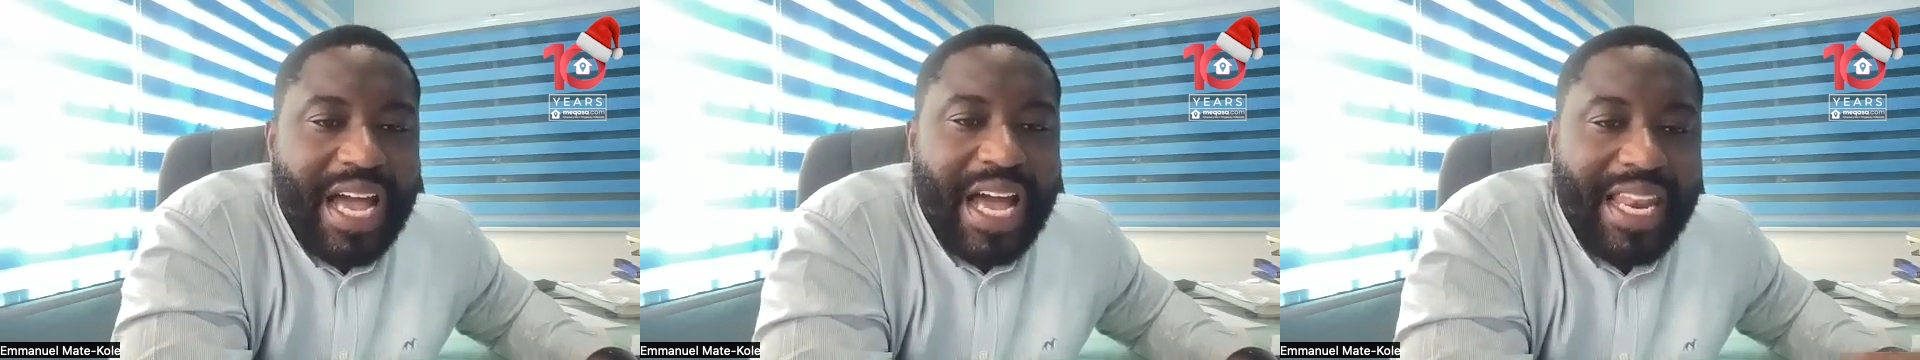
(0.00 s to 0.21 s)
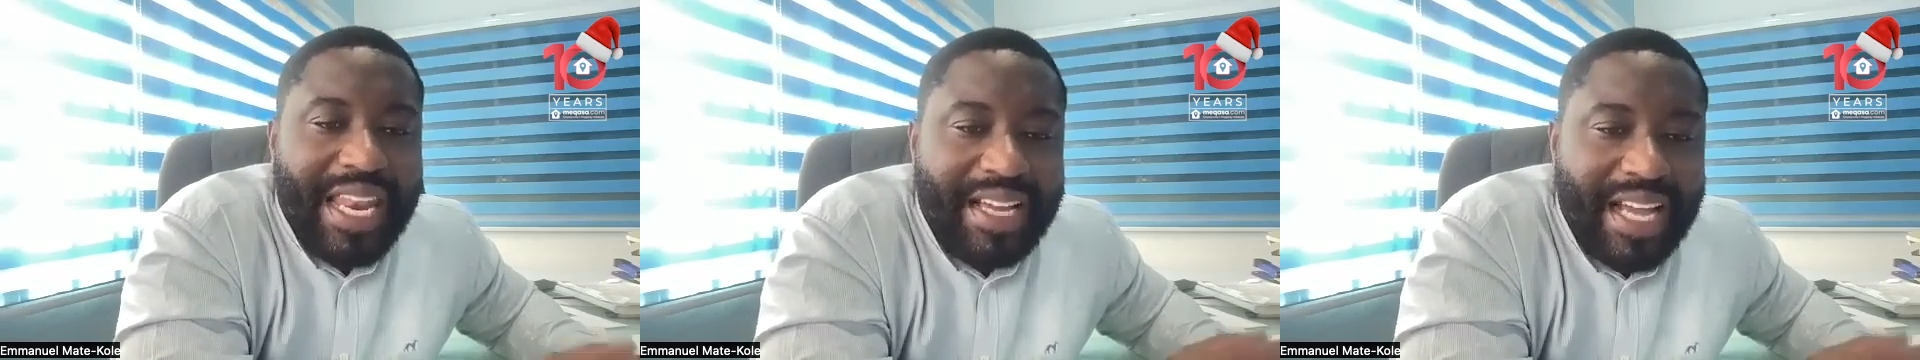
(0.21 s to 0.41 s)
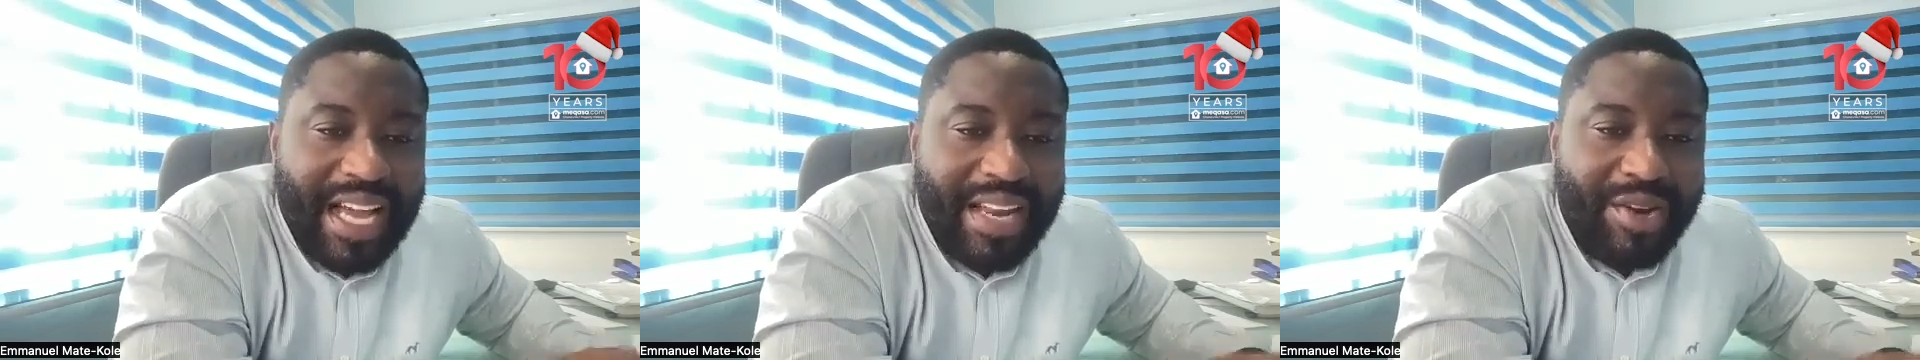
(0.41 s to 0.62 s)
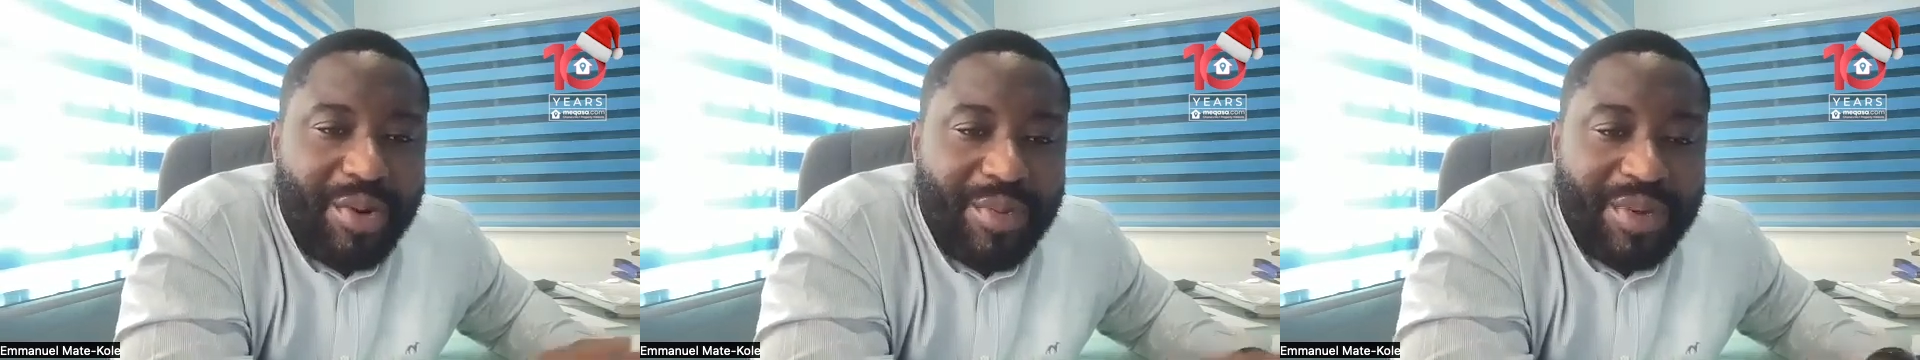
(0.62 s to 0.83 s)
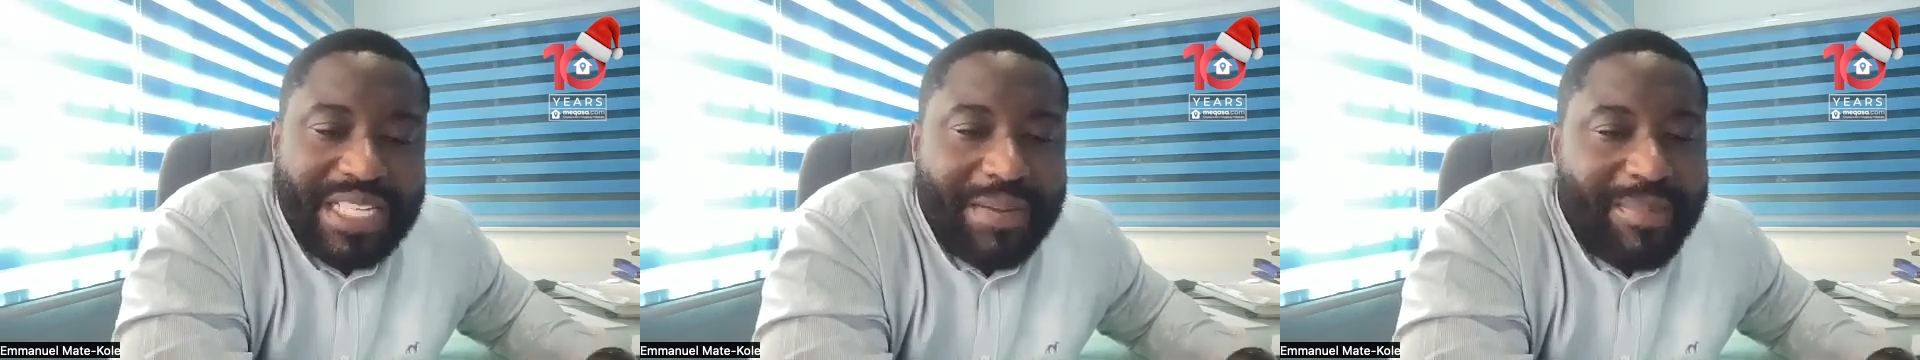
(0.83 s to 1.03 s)
an
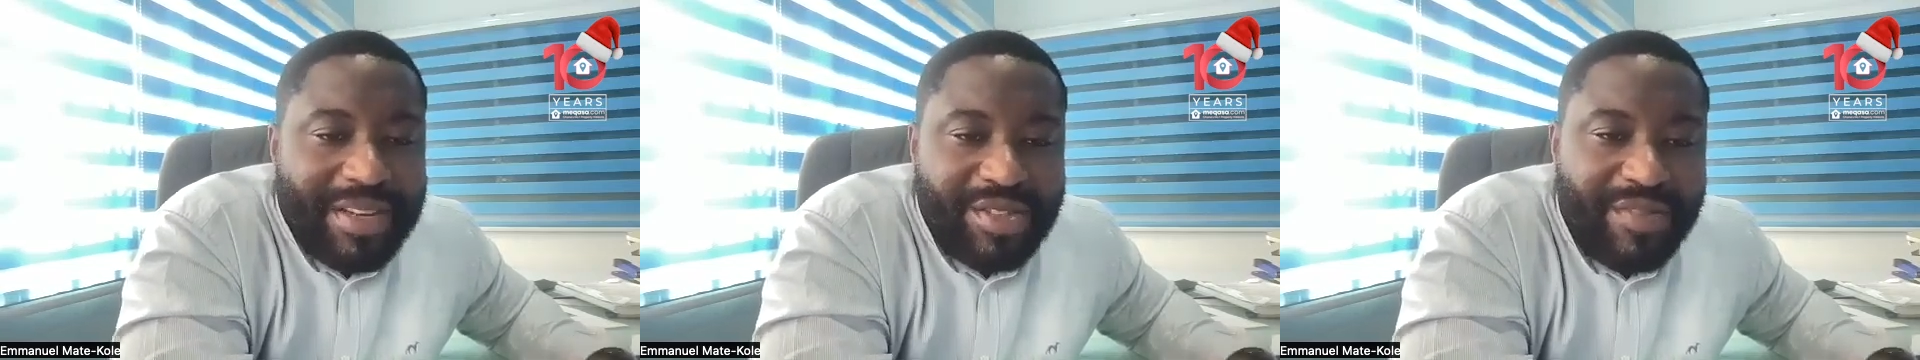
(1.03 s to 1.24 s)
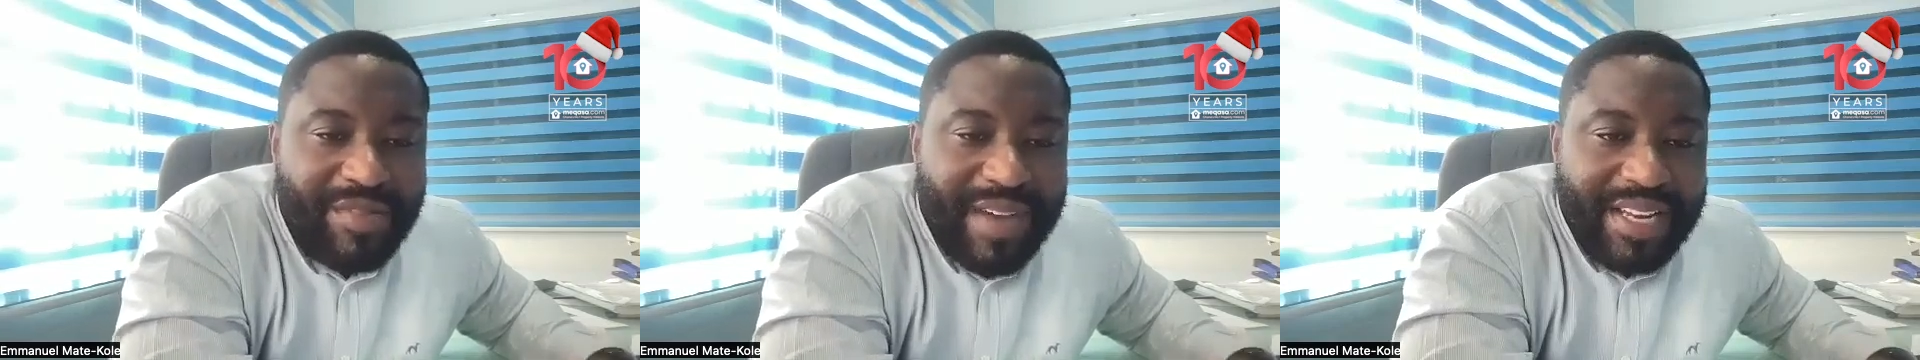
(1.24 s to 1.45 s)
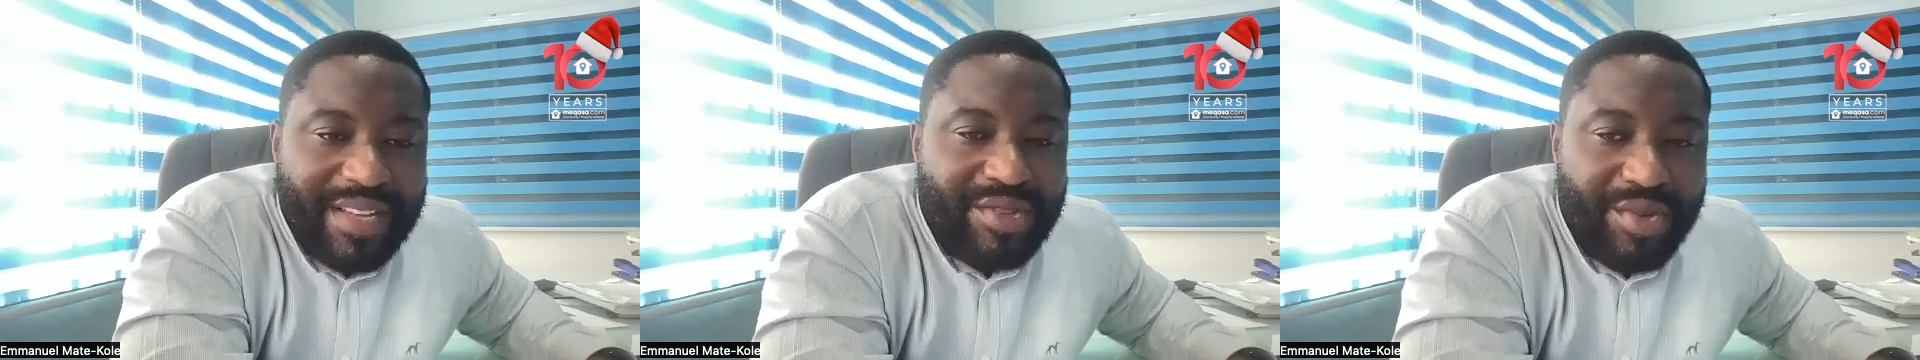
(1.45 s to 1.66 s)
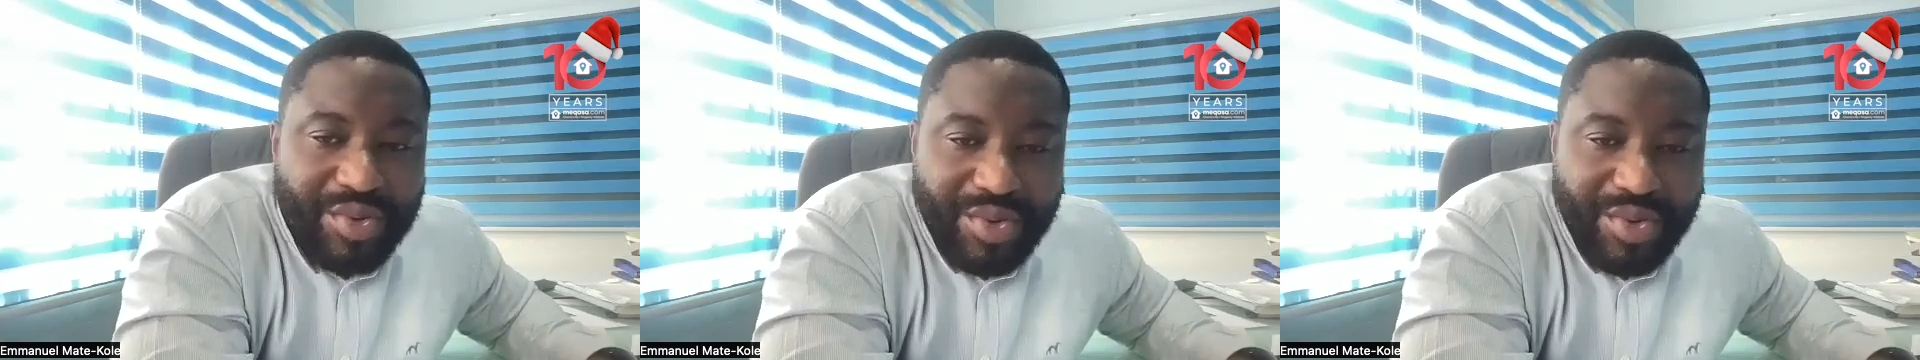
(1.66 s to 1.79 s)
enormous amount of money to